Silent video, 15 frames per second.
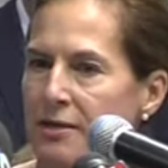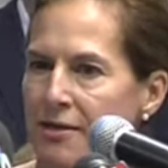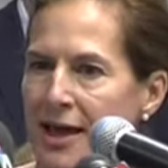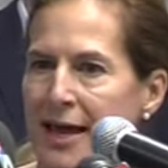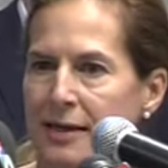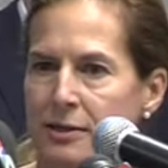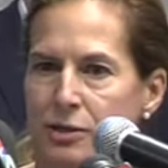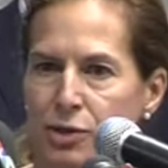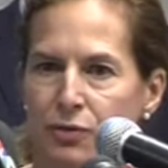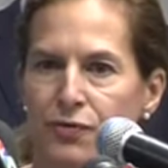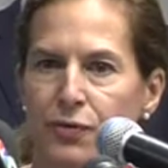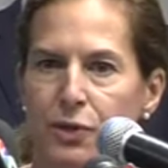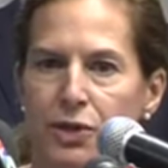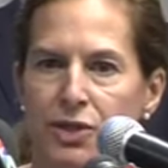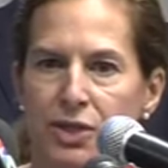that
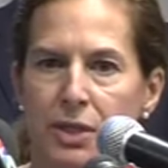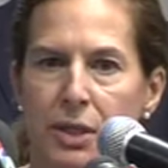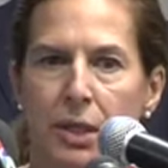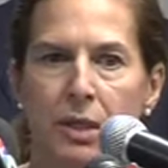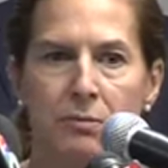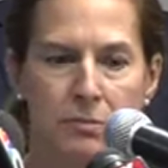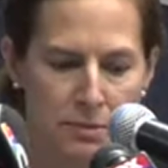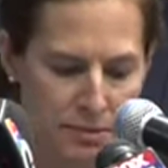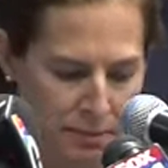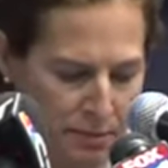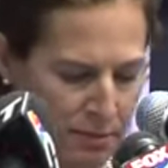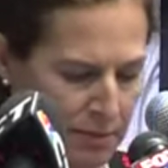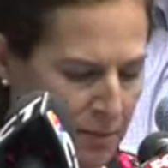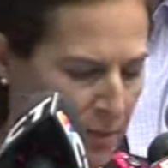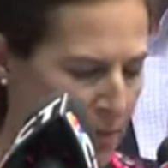diversity,
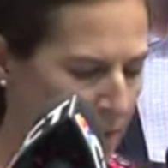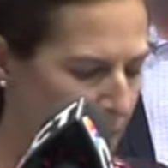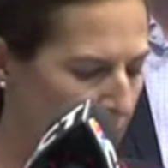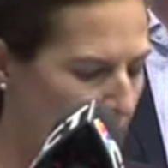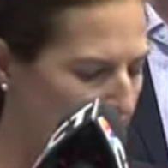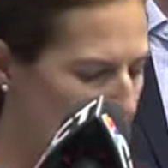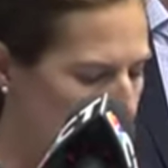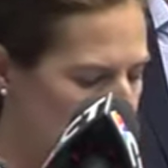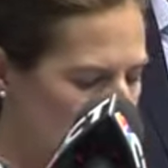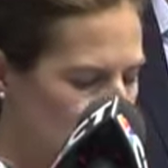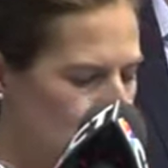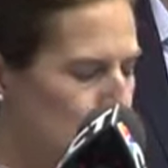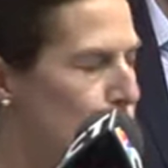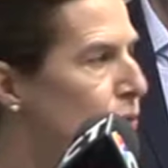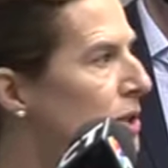and to
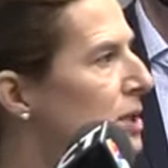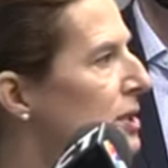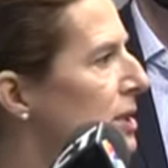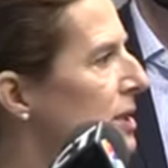treat